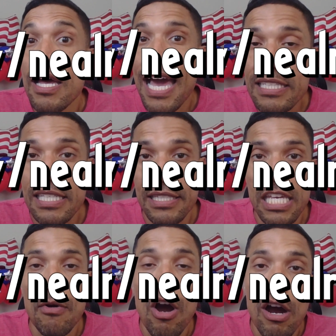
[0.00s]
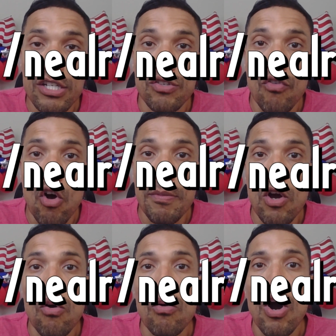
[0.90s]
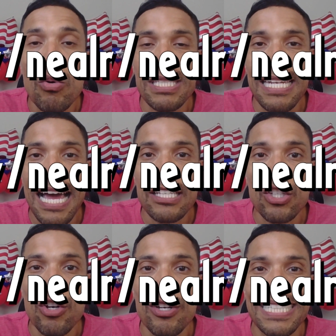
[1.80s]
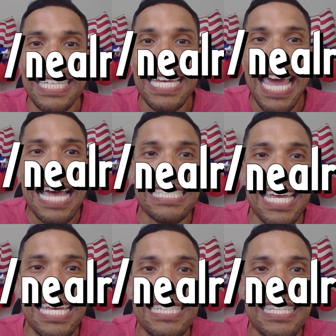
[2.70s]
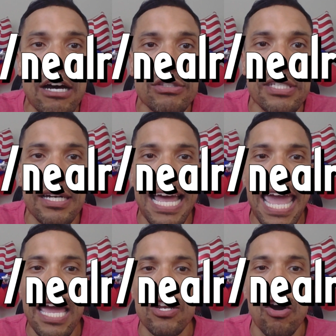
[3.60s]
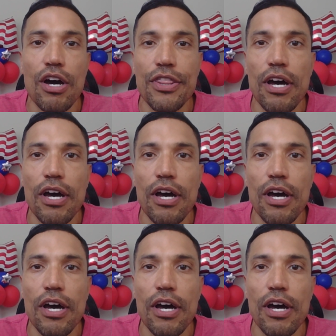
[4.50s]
L is in Lima, R is in Romeo, O is in Oscar, D as in Delta. And on